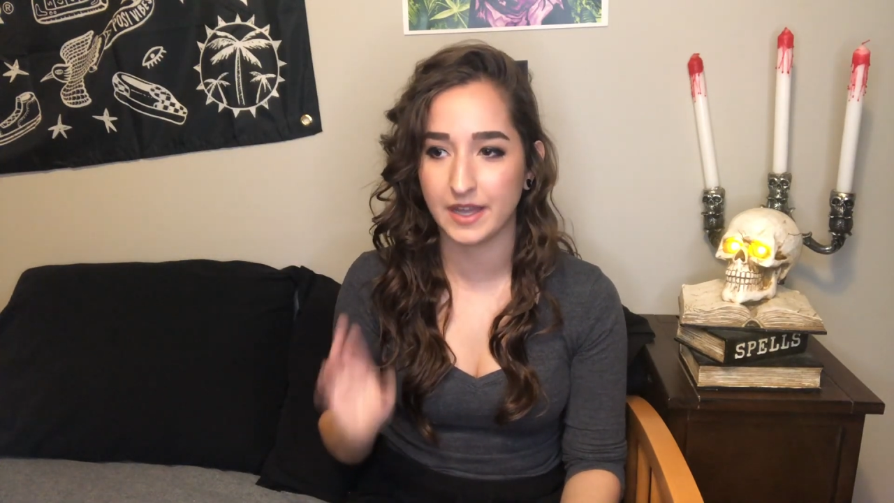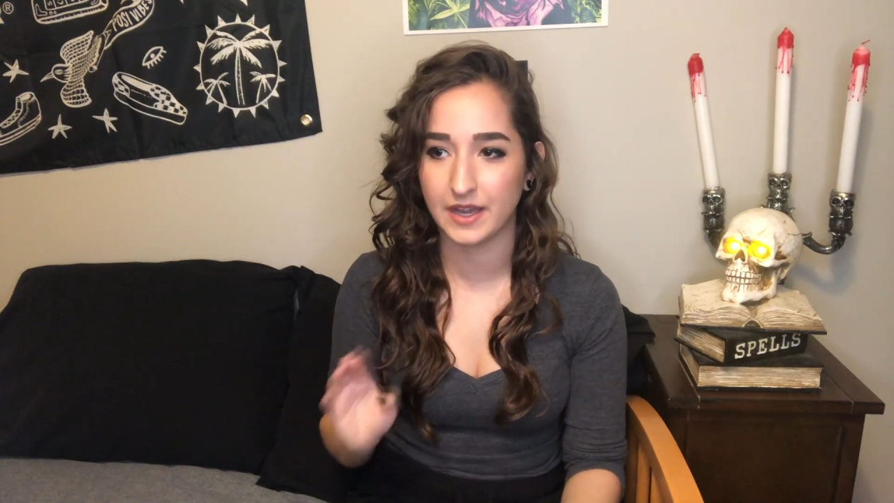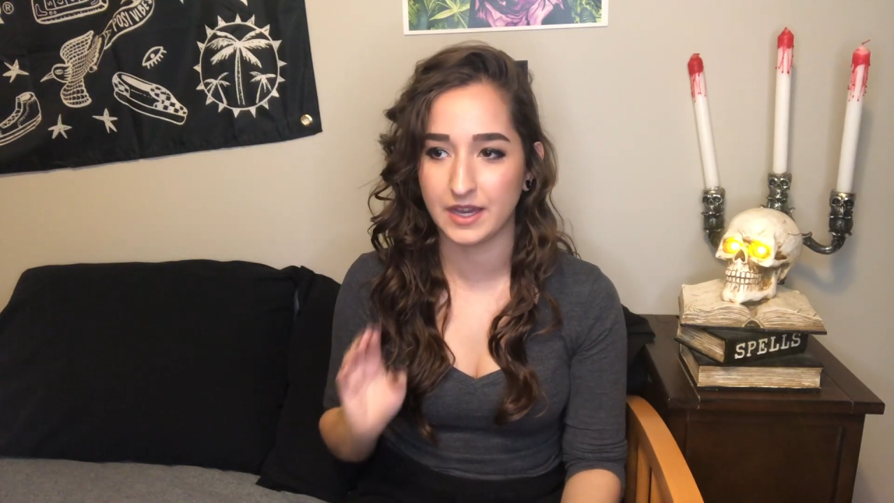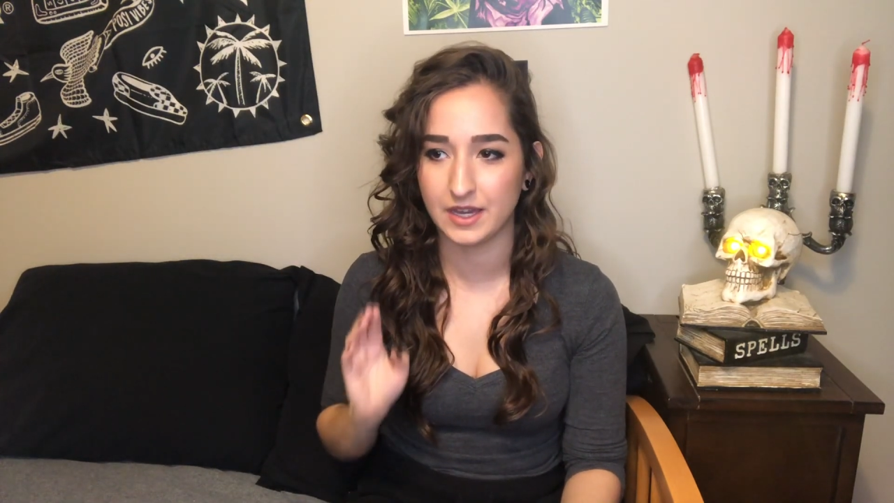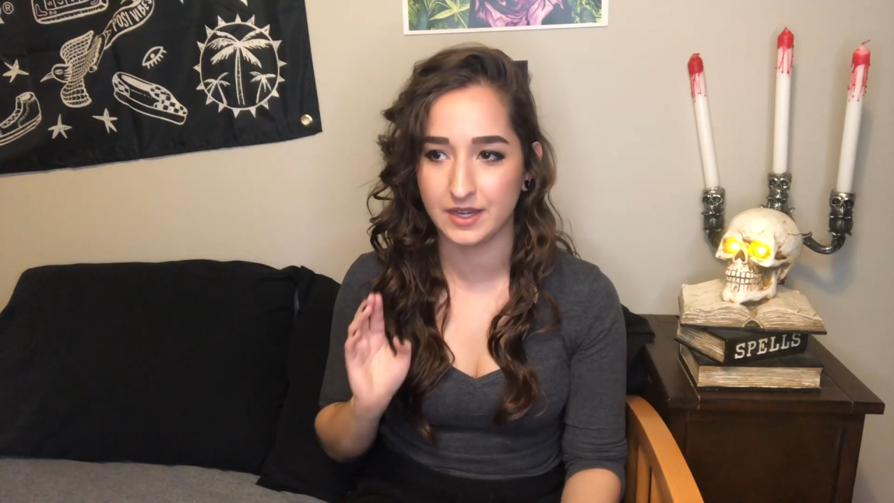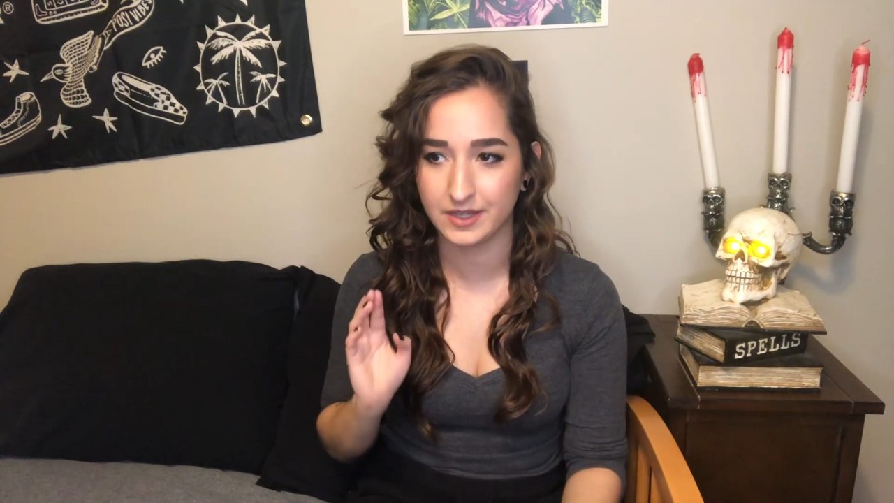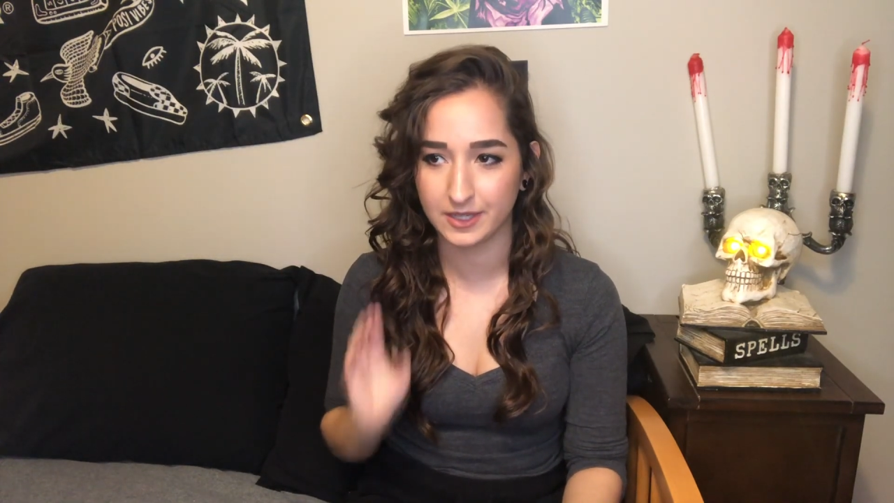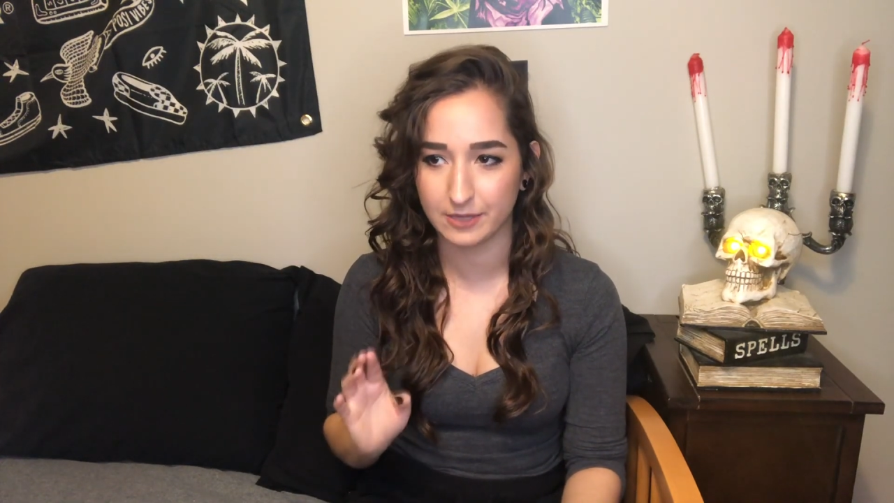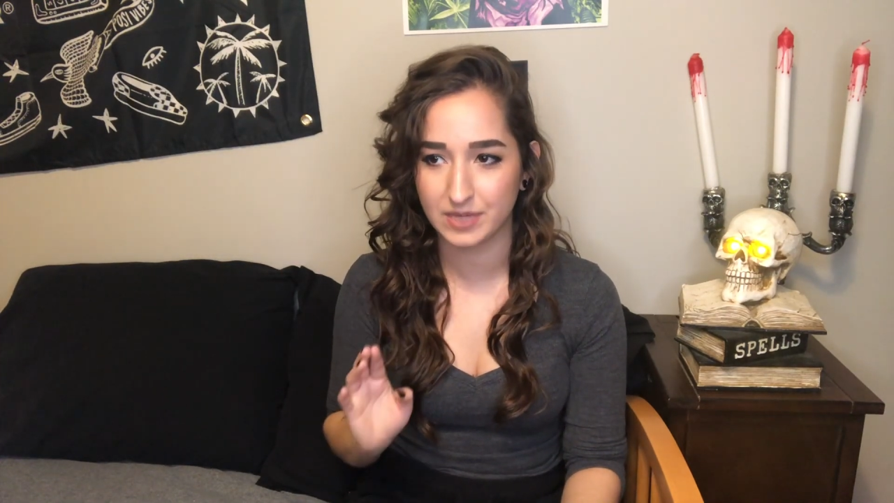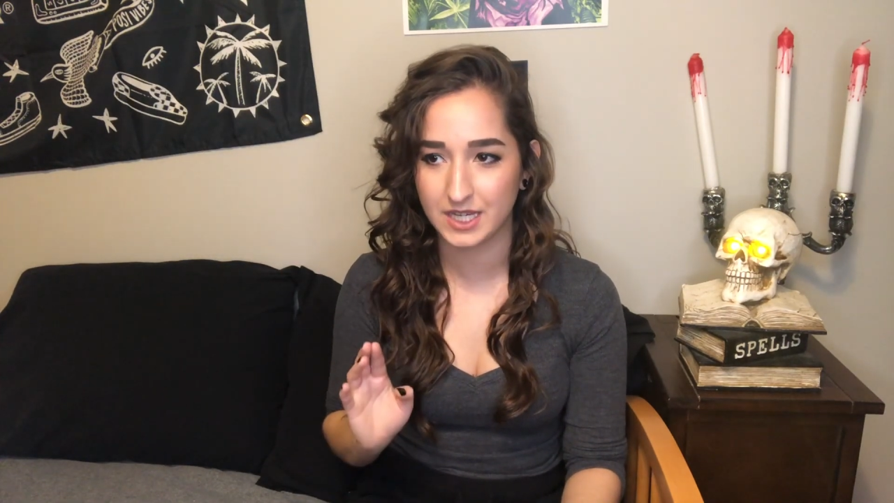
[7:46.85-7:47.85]
a
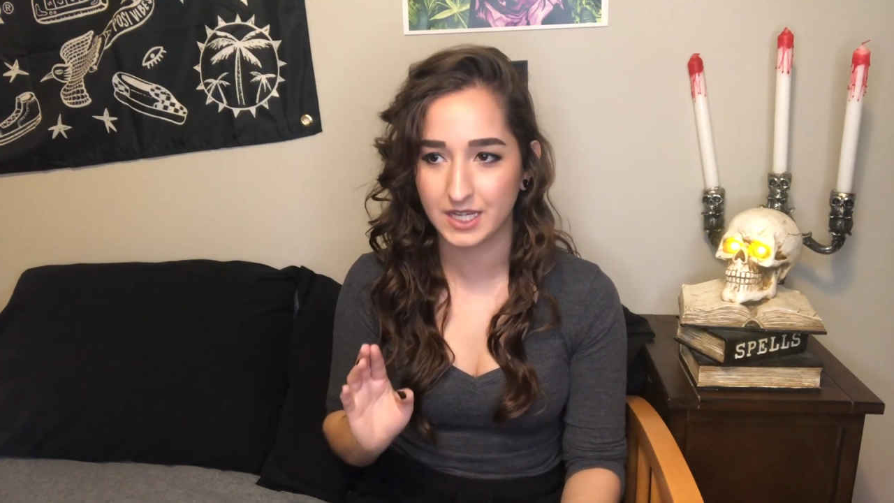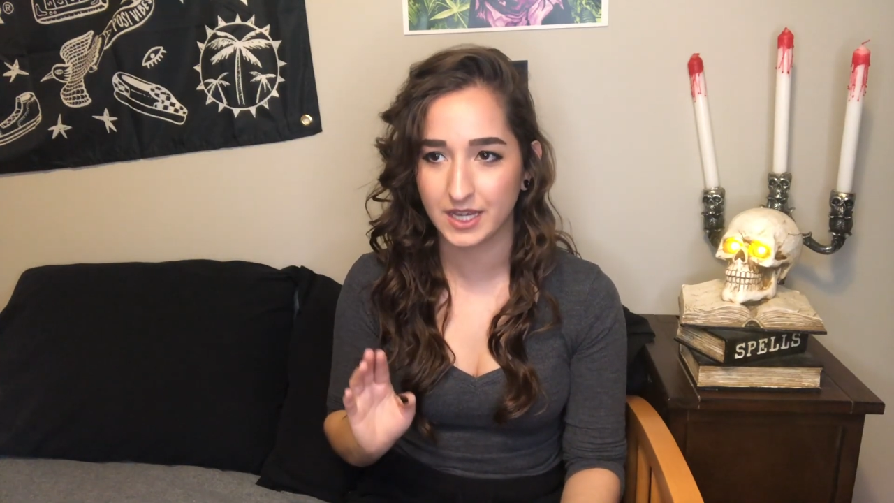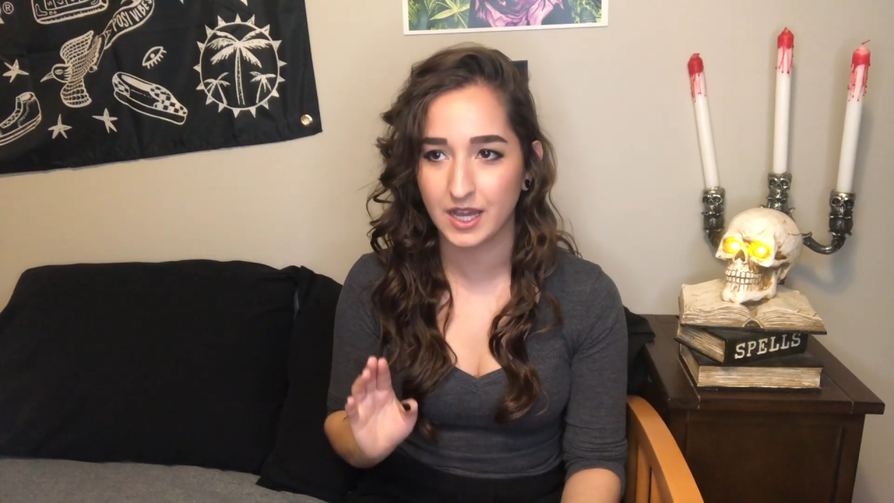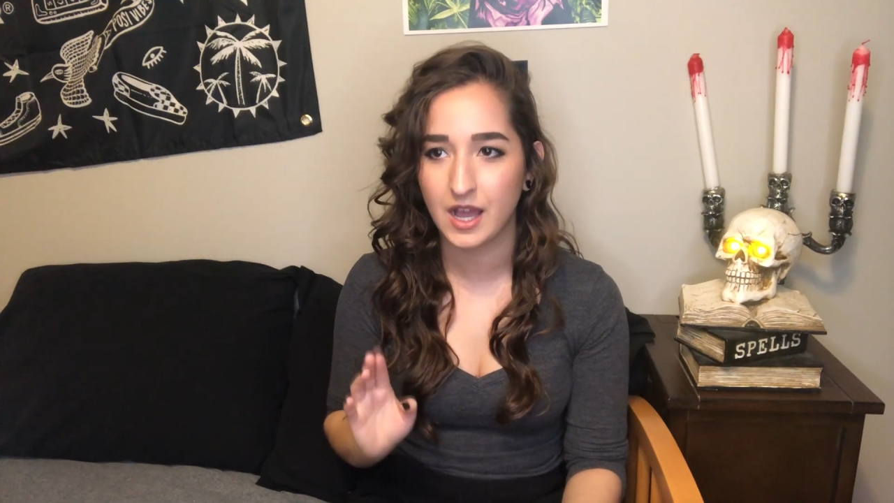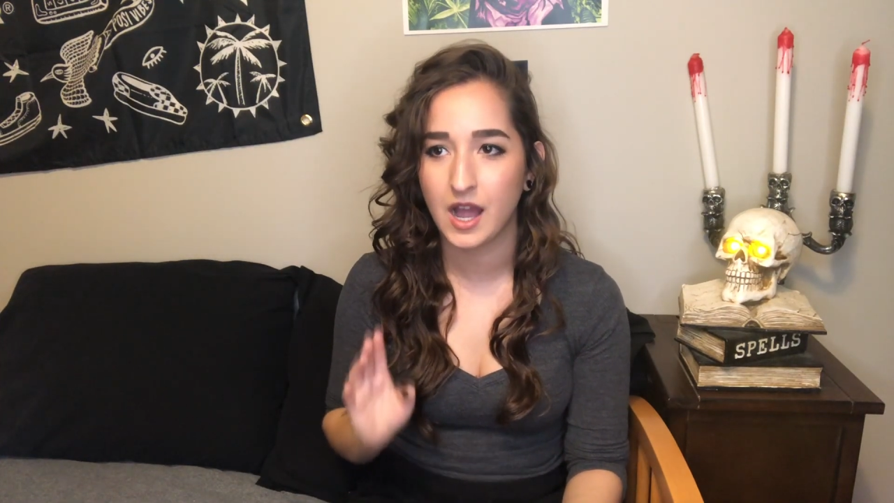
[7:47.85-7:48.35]
gimmick,